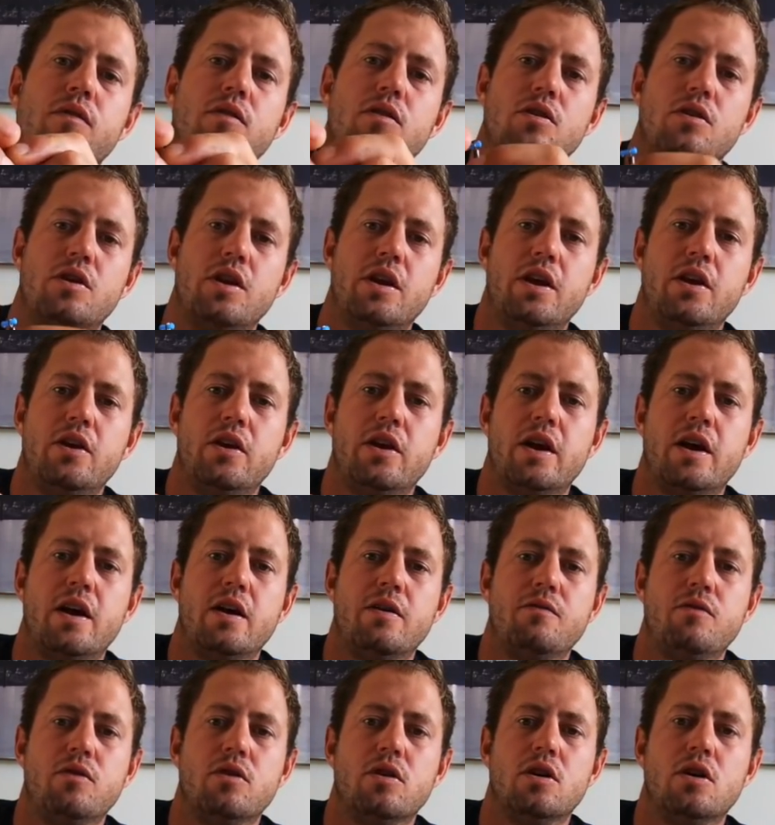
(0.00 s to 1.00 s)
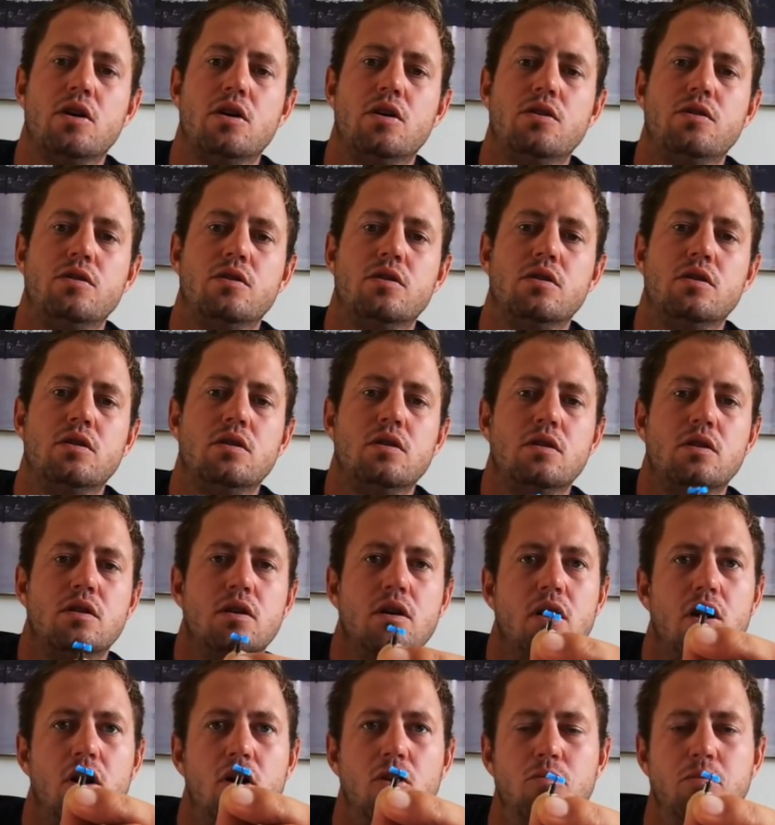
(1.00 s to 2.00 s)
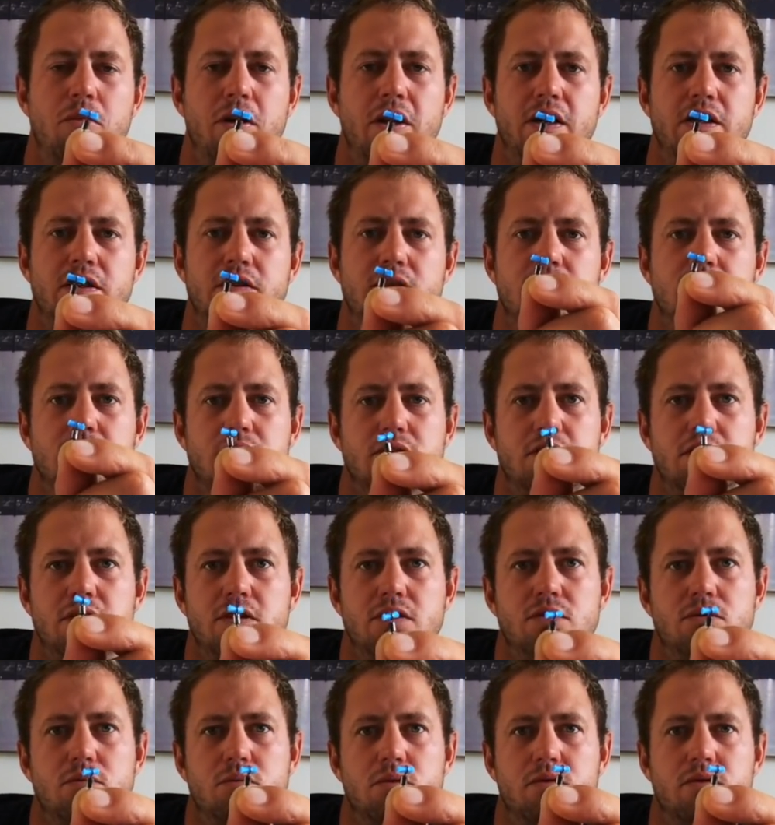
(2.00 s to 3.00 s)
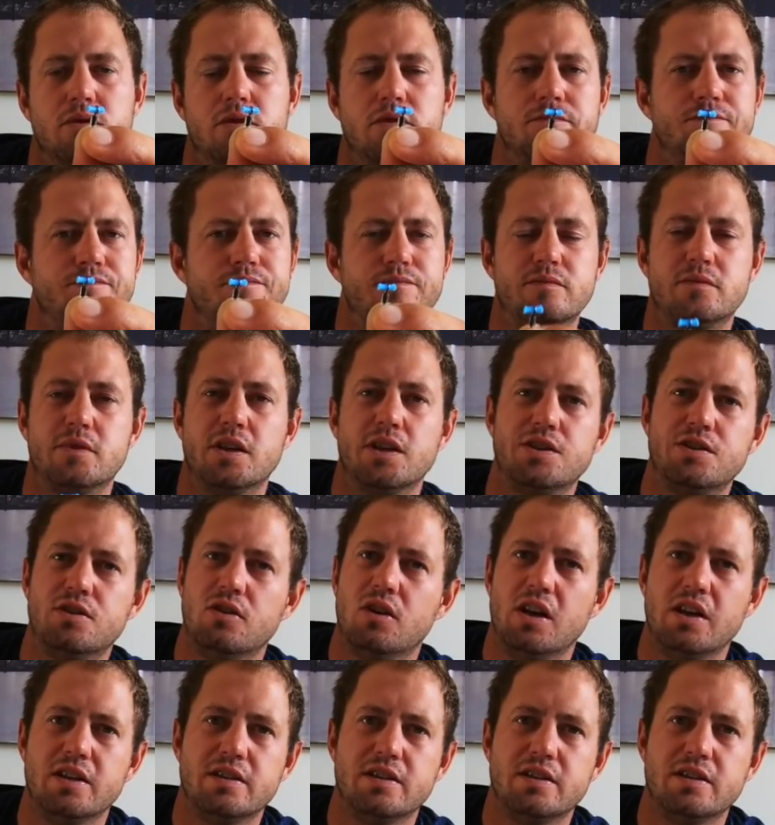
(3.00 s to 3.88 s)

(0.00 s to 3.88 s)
Today you have your own homemade T swivel. Takes you